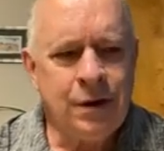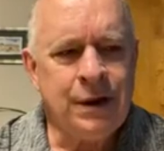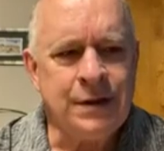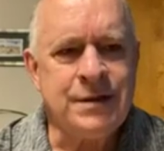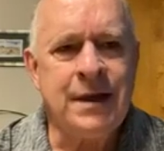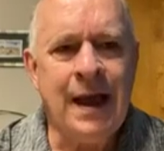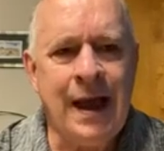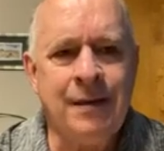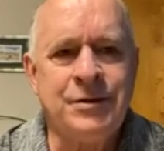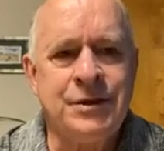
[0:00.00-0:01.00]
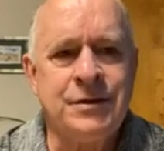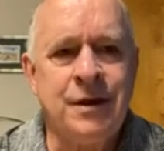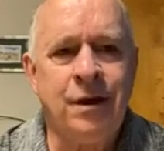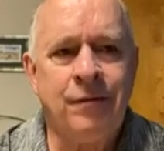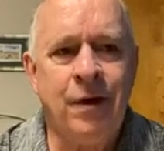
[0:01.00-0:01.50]
Darkness, the
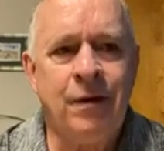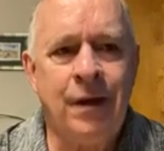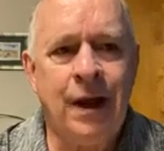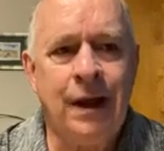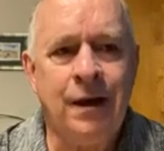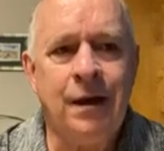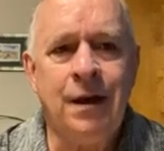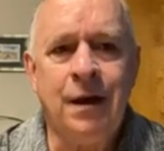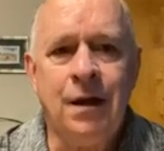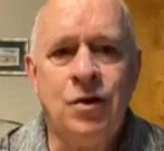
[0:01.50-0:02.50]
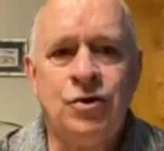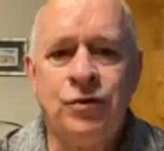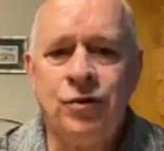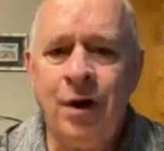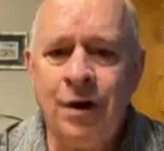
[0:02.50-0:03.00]
absence of all light.
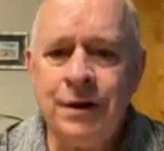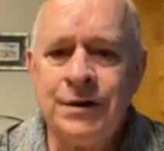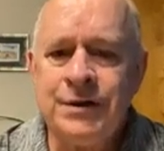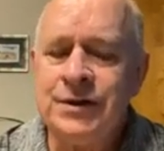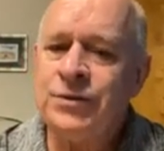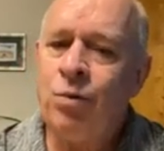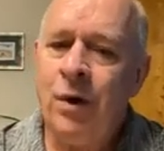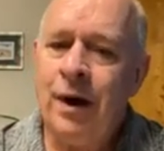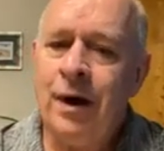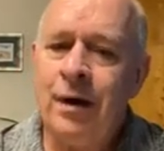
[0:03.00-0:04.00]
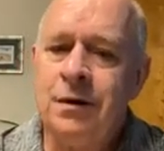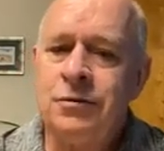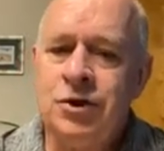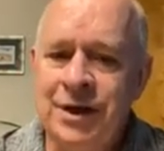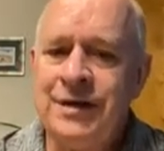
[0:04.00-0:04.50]
So darkness is
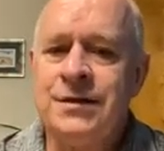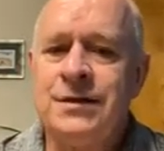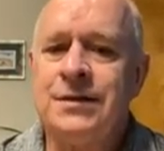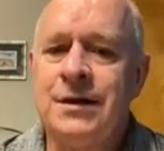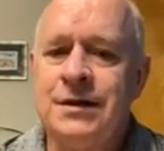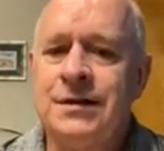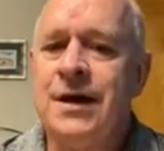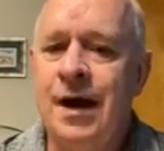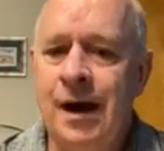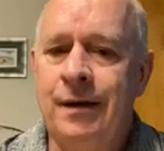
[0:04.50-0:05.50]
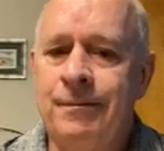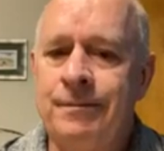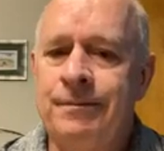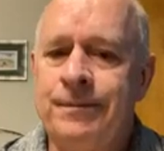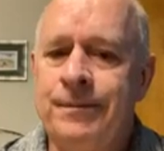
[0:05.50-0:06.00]
where Jesus is not.